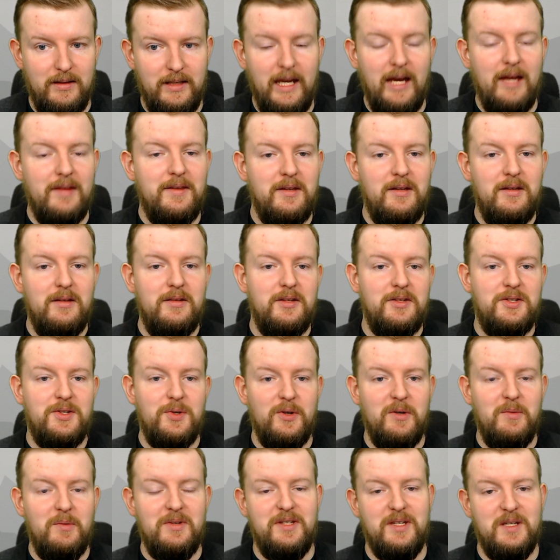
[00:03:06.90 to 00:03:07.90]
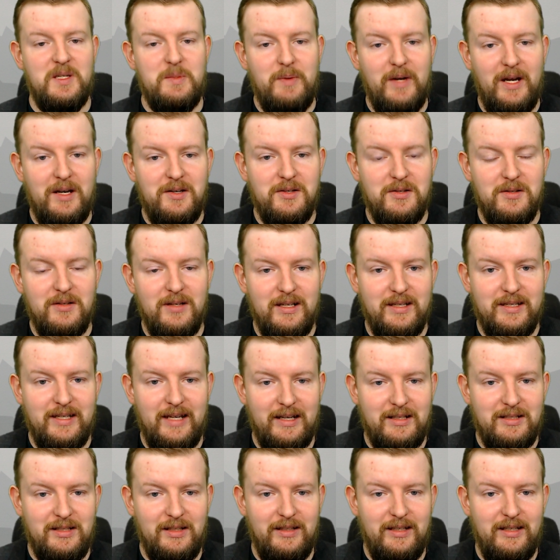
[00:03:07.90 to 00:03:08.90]
Yeah, the story with Dispatcher is
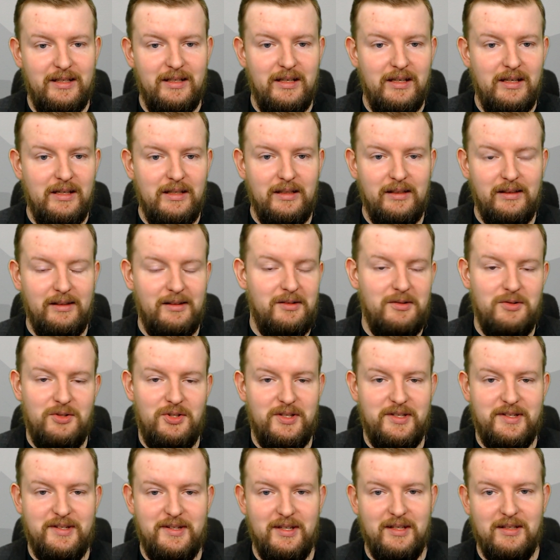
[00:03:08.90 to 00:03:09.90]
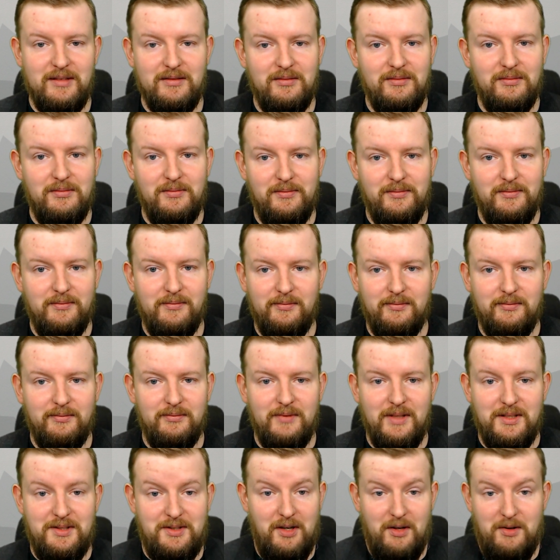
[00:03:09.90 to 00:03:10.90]
actually just that
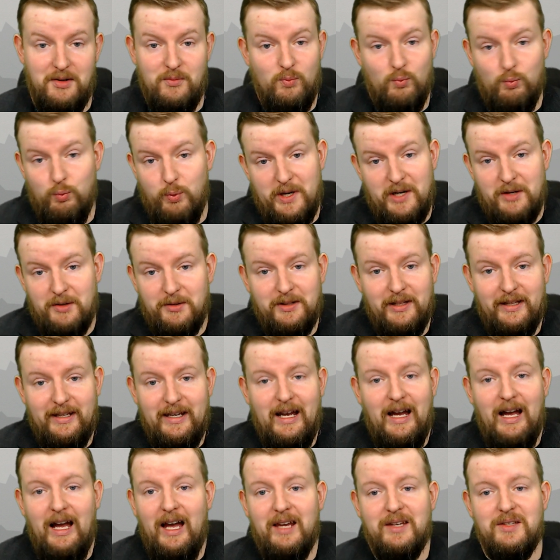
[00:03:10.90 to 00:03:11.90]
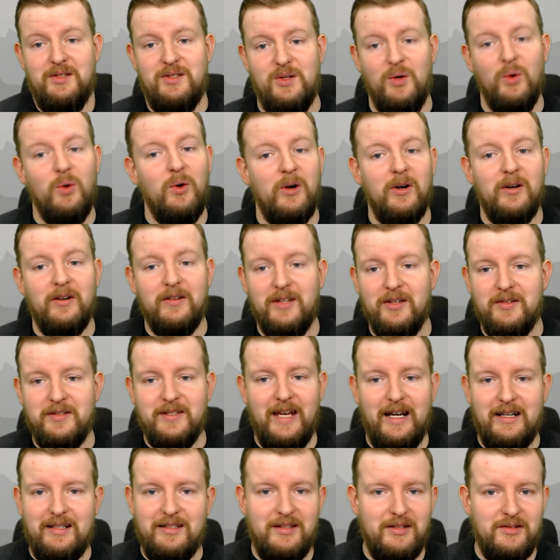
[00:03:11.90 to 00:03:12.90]
it's got a weirdly high score.
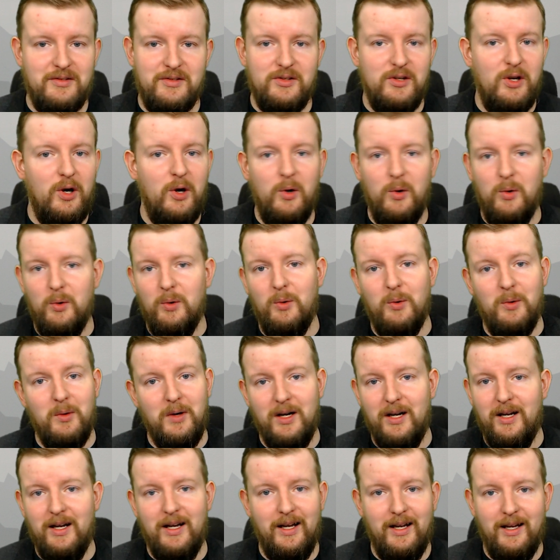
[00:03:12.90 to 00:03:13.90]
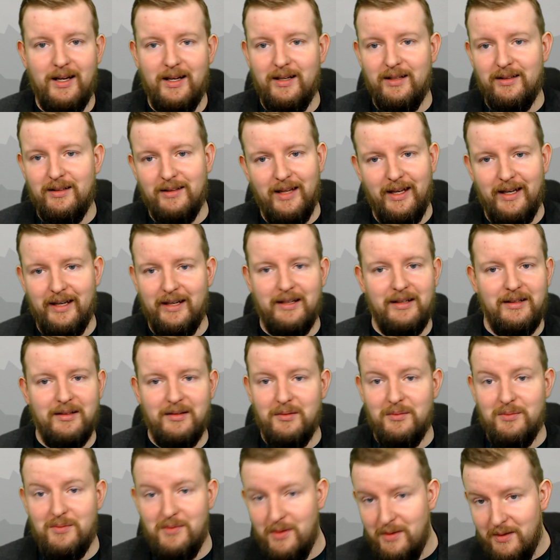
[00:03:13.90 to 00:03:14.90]
There's no
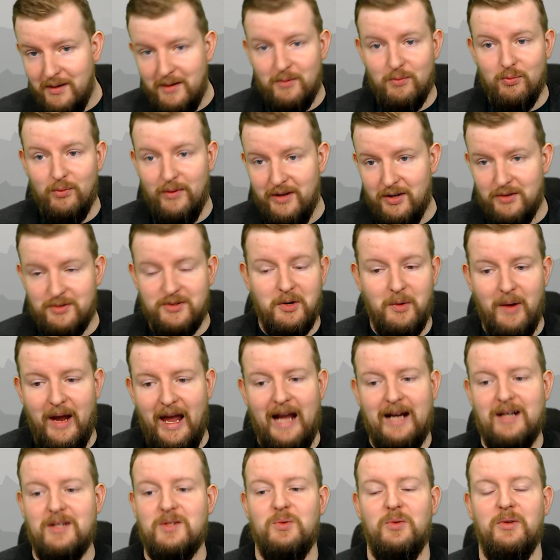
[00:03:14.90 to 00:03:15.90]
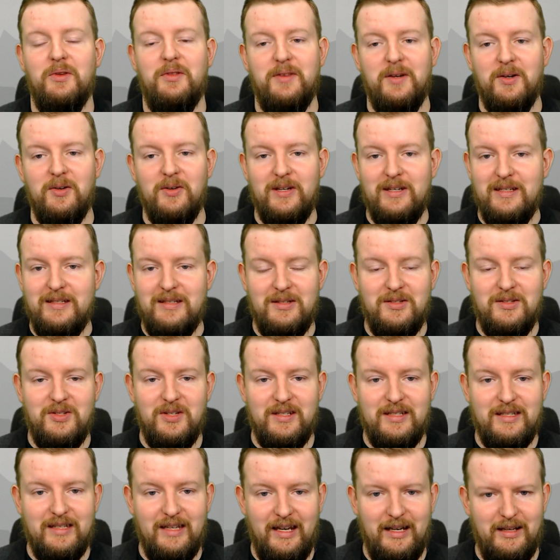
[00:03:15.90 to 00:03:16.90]
there's no actual theories. It's
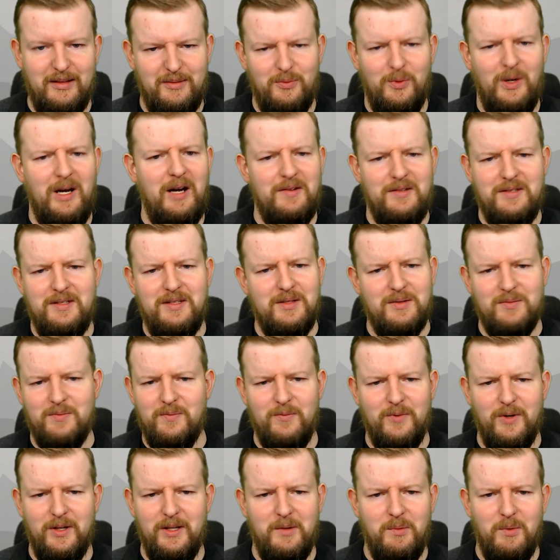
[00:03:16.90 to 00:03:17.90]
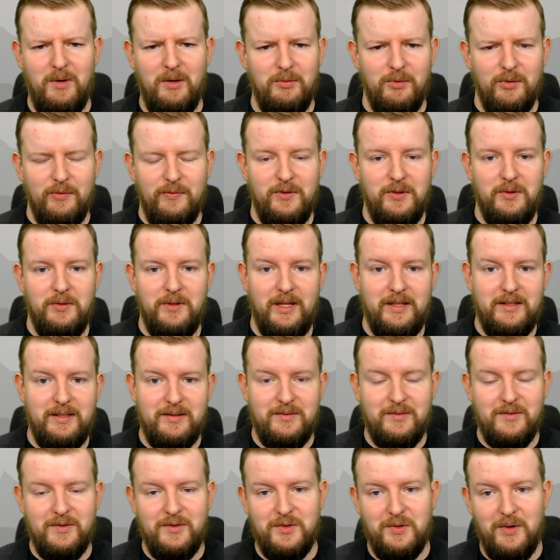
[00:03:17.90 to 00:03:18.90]
just like, wow, this is really well reviewed.
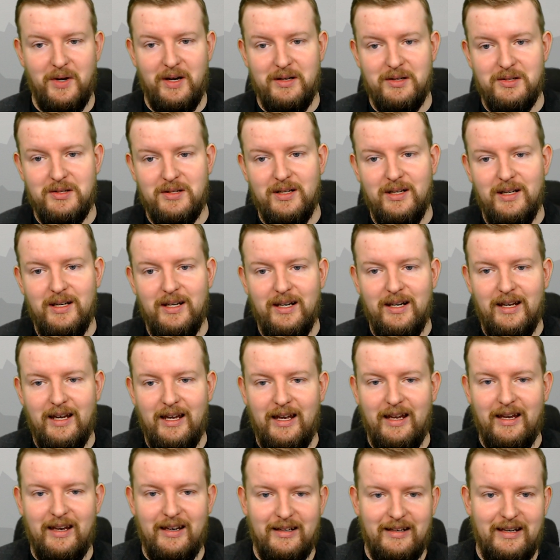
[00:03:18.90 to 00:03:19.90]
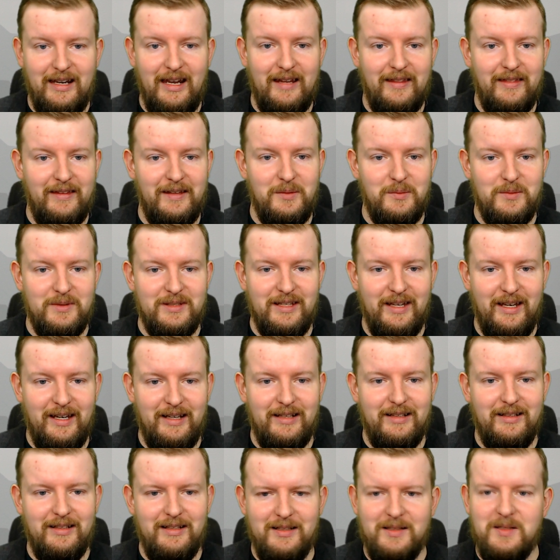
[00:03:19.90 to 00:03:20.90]
That's strange. And Kathleen was
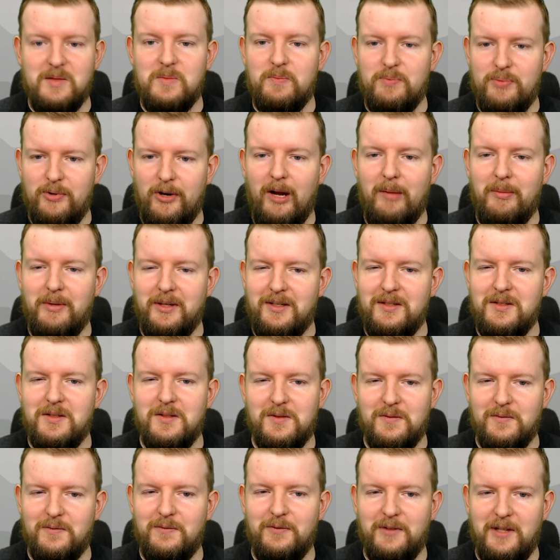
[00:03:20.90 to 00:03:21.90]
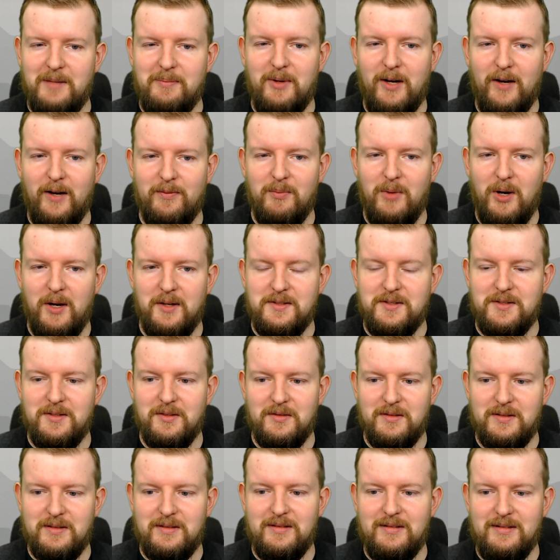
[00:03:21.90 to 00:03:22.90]
like, it's probably because you can flip off
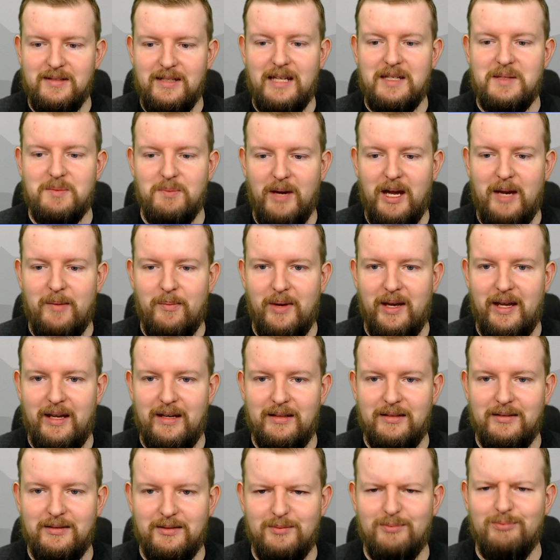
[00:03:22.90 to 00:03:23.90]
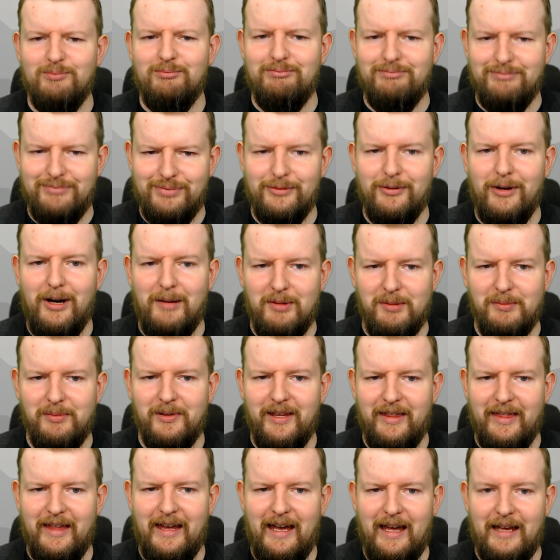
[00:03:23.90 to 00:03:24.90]
monsters. That's my bet.
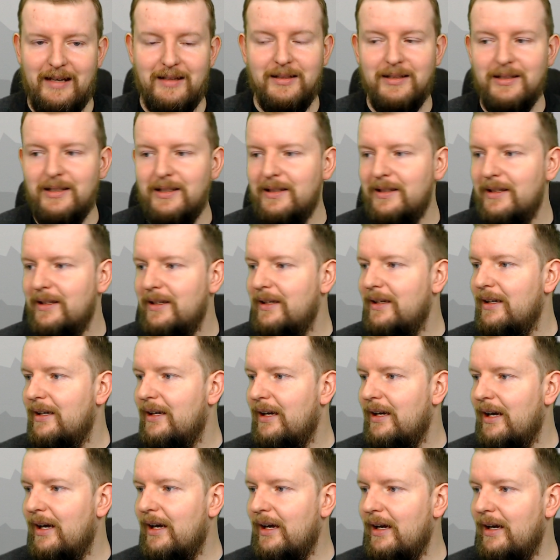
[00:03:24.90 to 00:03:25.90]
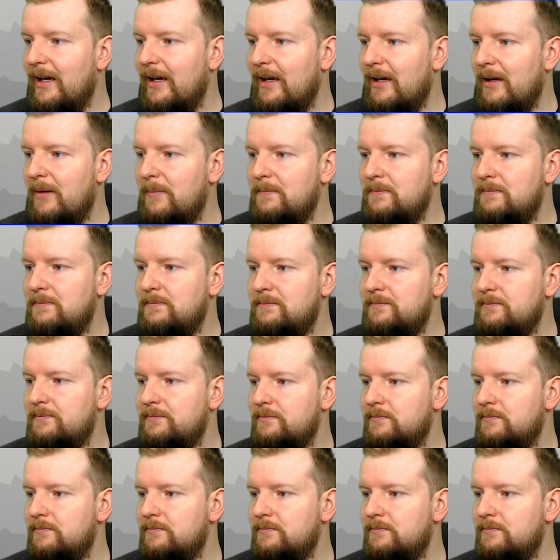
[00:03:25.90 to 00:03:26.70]
Probably that. Oh,